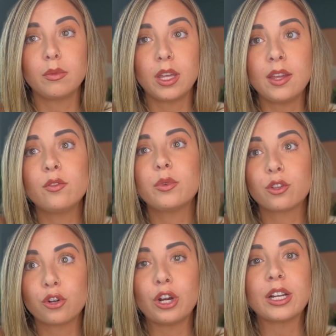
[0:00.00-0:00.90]
Even with
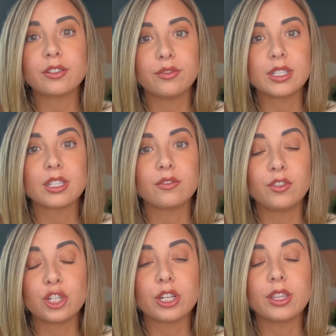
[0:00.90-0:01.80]
corrective
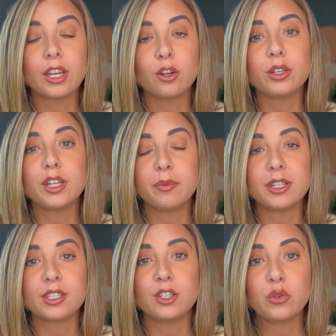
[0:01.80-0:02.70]
vision, they couldn't get me
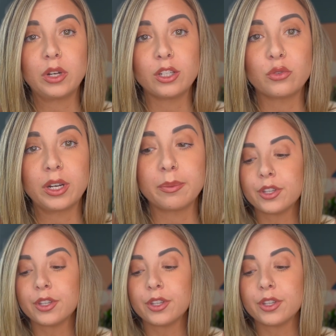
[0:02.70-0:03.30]
to see 20/20.